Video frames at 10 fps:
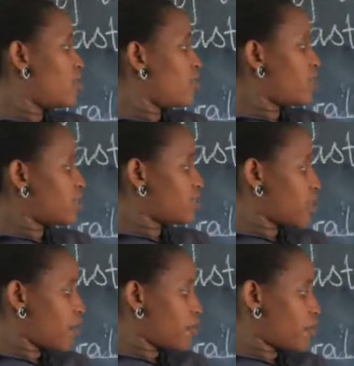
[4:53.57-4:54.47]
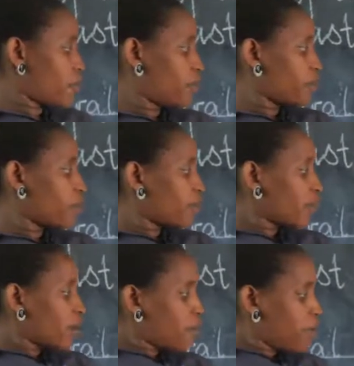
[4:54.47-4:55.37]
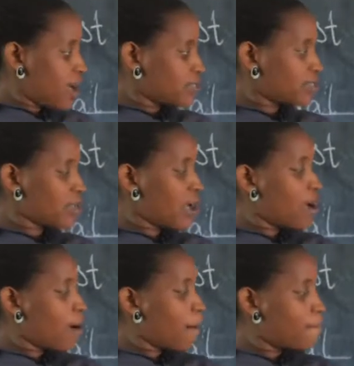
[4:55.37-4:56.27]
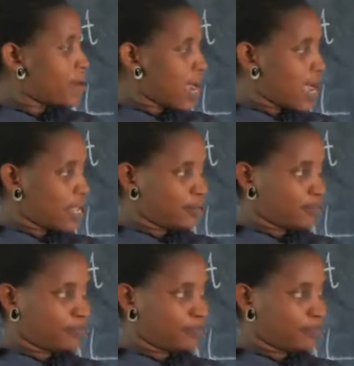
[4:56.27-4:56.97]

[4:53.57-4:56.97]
For example, passer by.